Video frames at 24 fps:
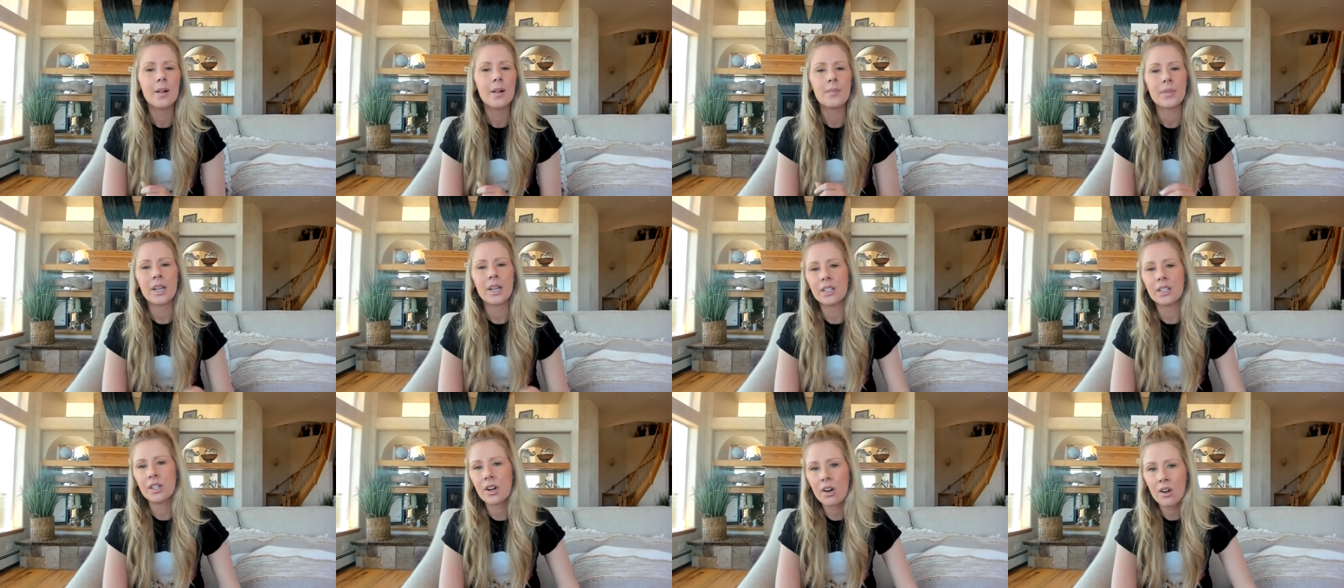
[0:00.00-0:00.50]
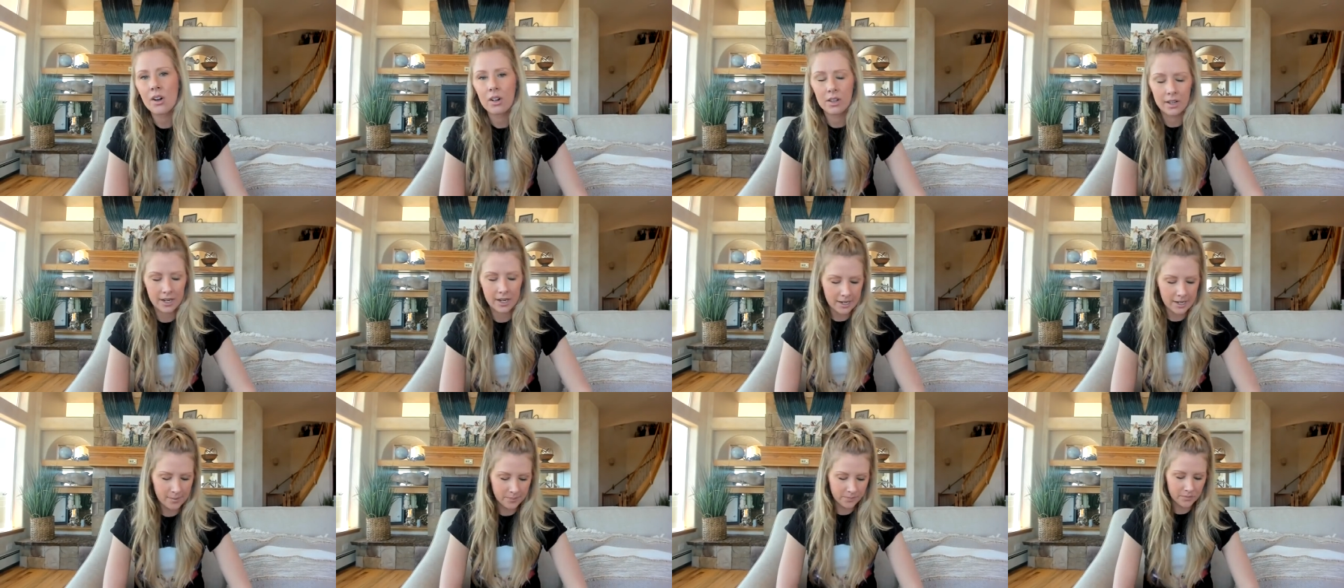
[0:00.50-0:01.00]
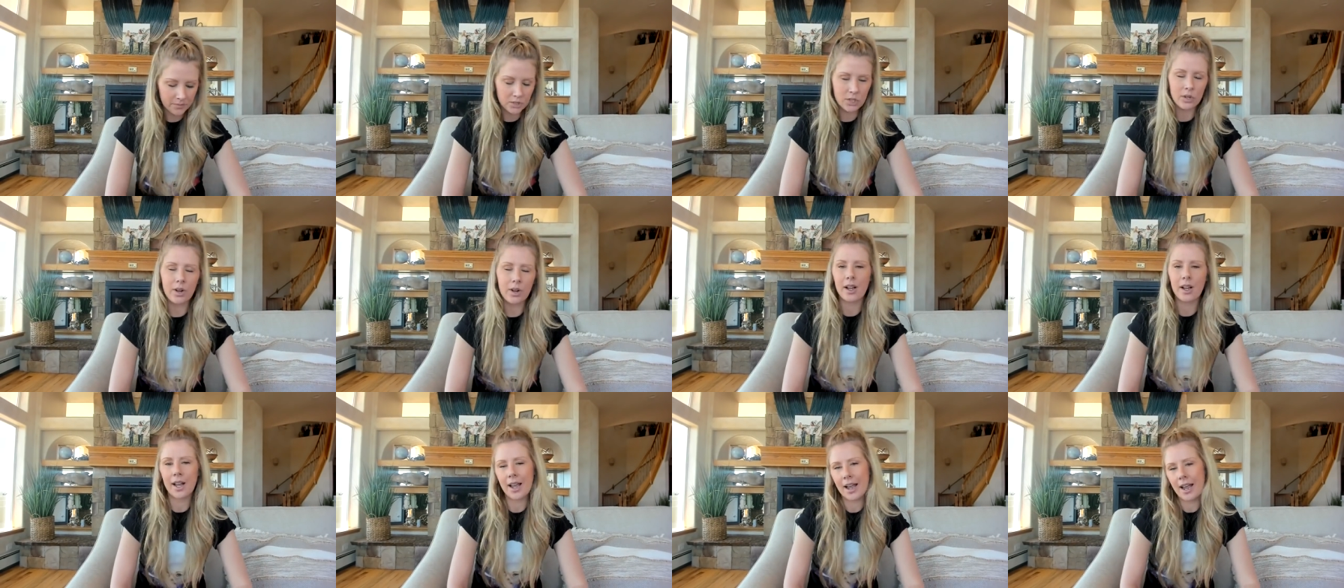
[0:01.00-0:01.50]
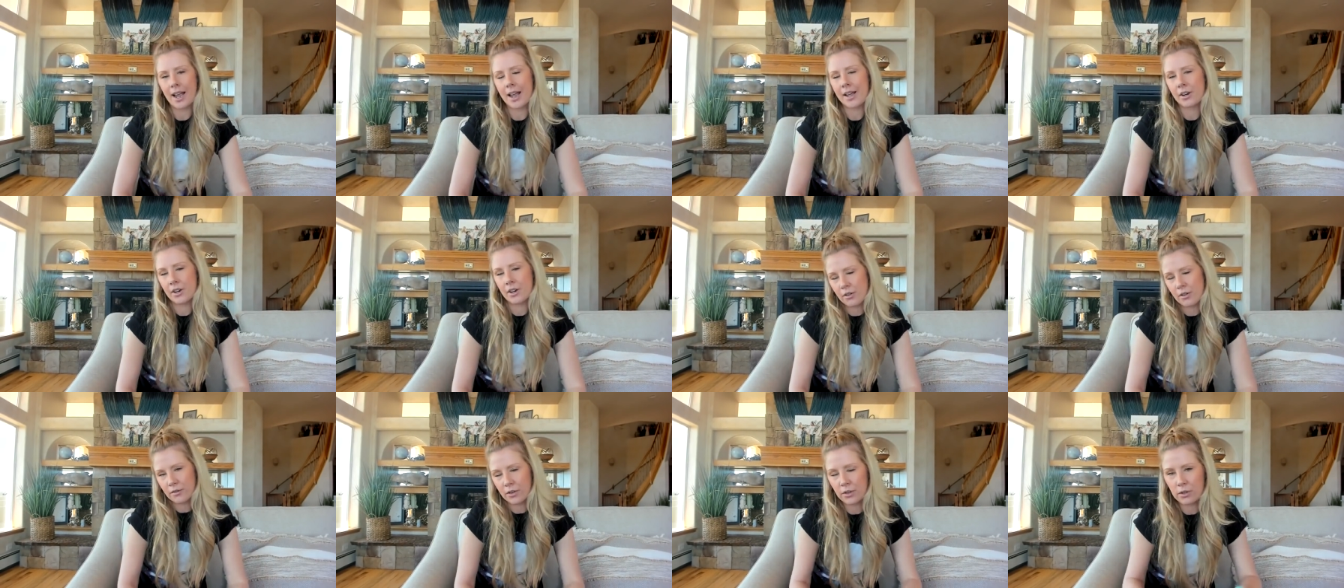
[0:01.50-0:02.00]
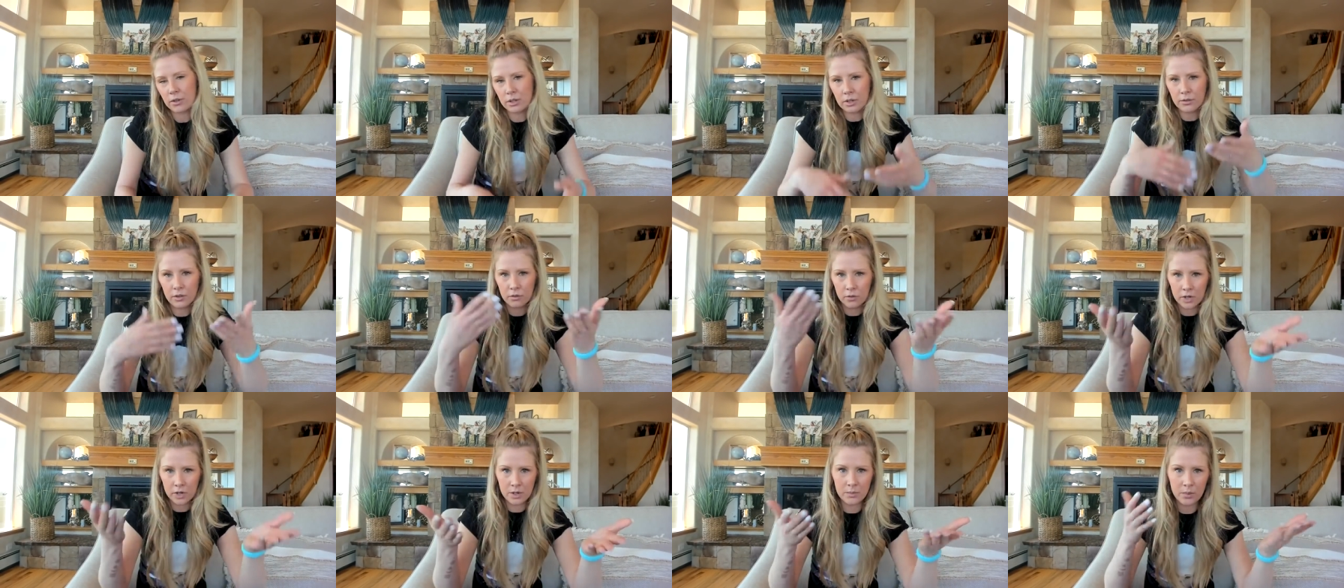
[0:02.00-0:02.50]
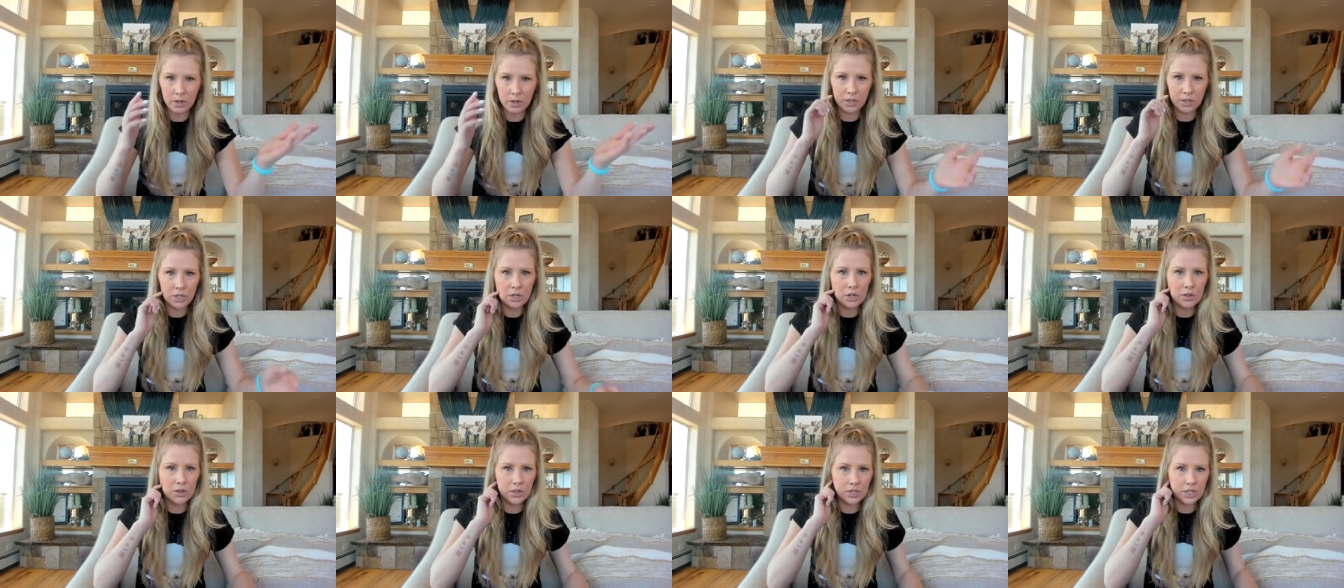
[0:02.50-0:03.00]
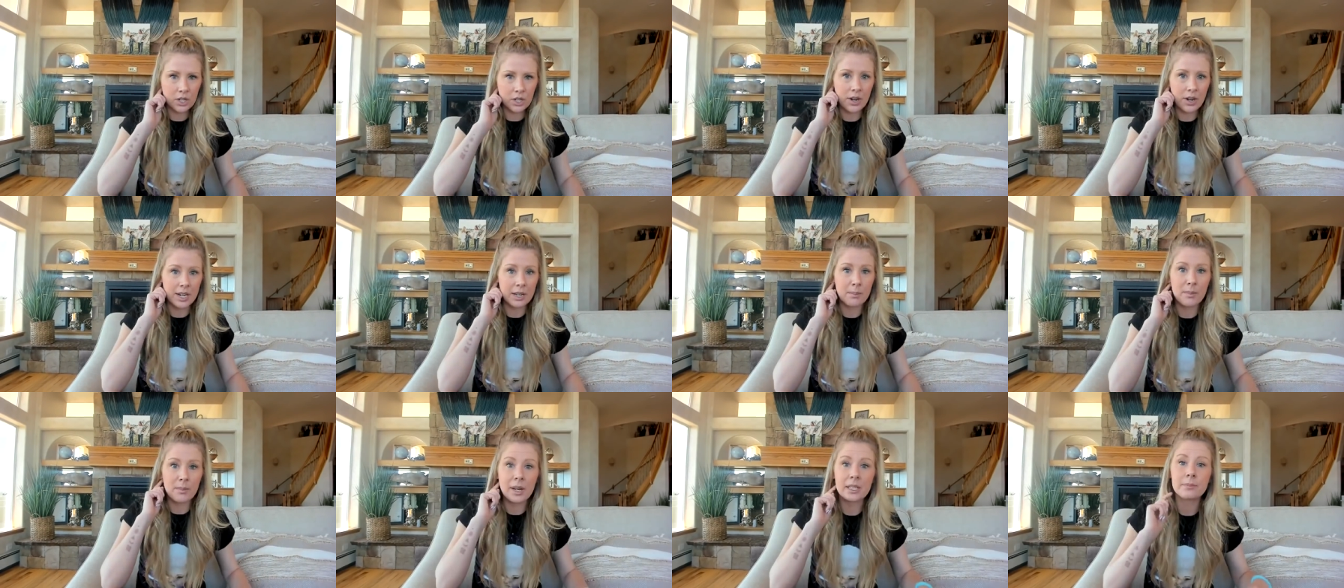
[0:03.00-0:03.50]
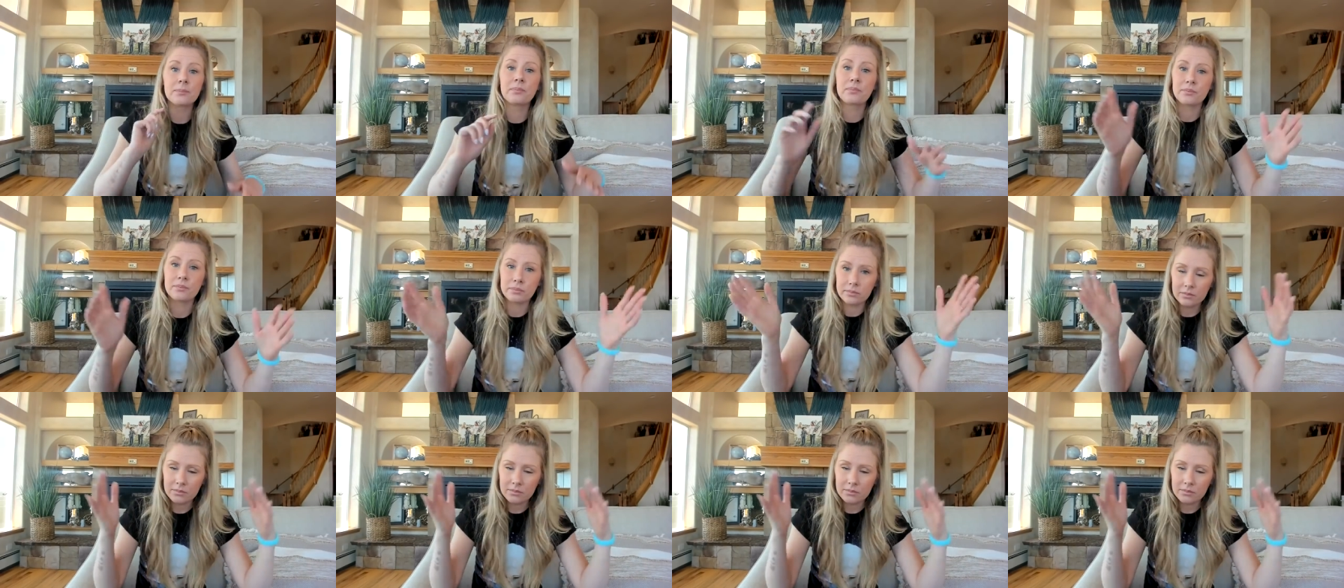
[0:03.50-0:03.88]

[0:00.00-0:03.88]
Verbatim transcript: And y'all, um, so I don't know. For those of you written books, you know this already, but